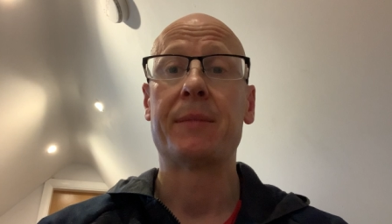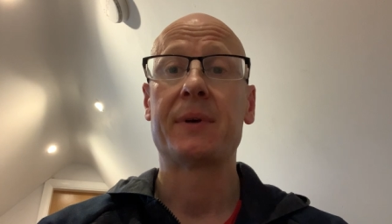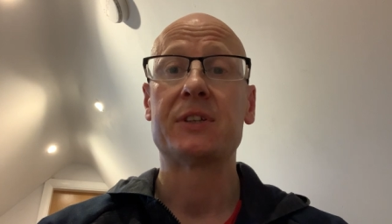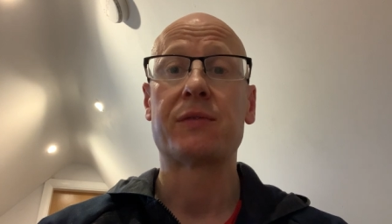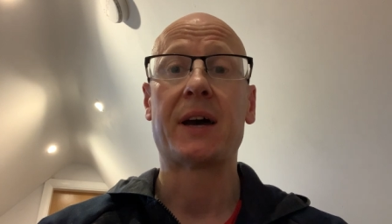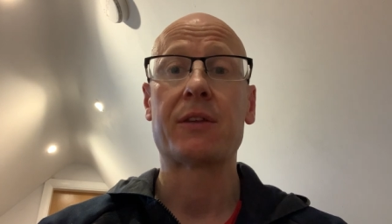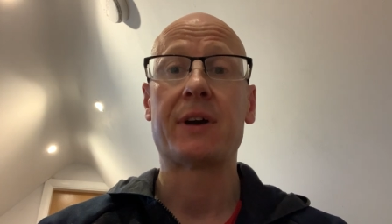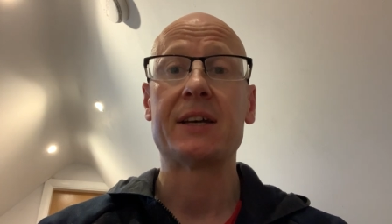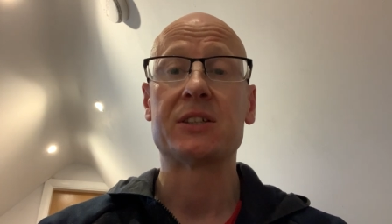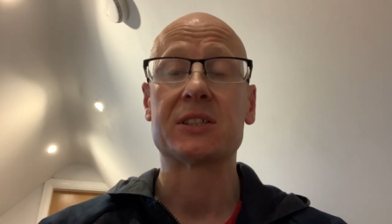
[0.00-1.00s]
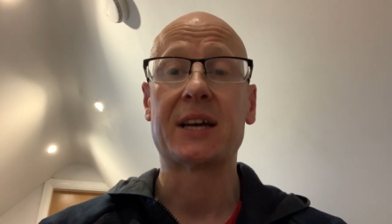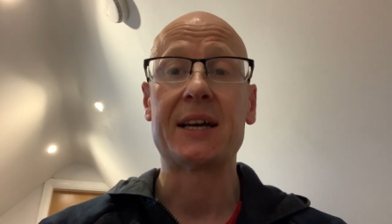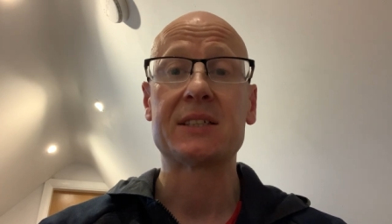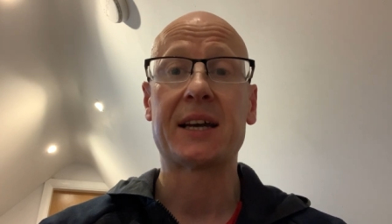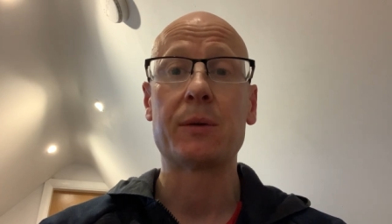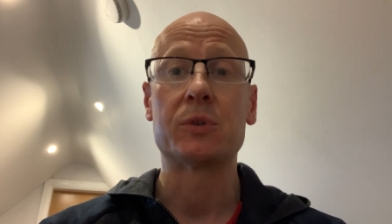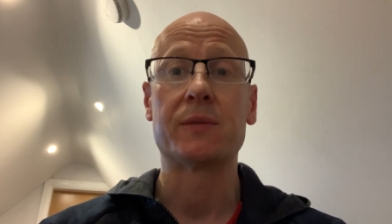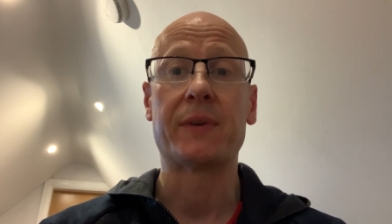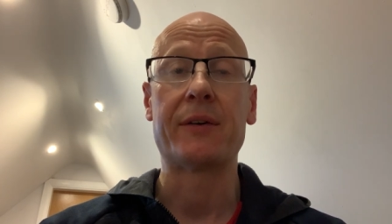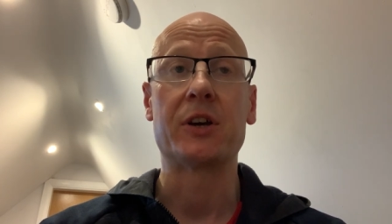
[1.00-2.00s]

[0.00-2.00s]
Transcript: His father Isaac's eyesight wasn't very